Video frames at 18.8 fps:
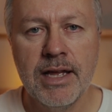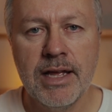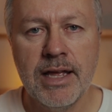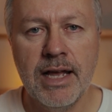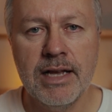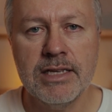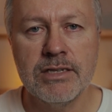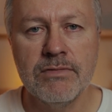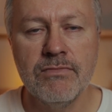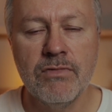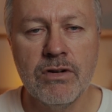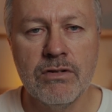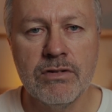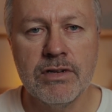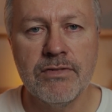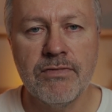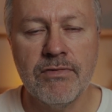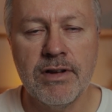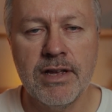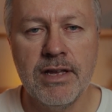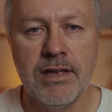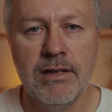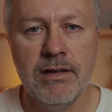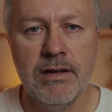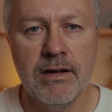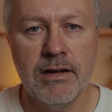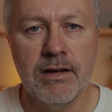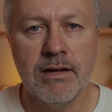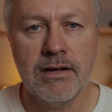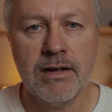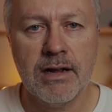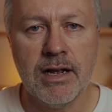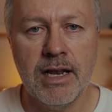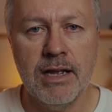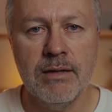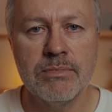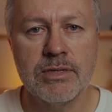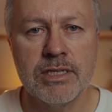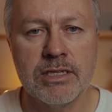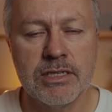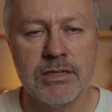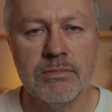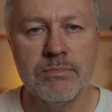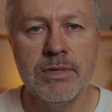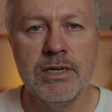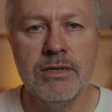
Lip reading: get some royalty-free clips and some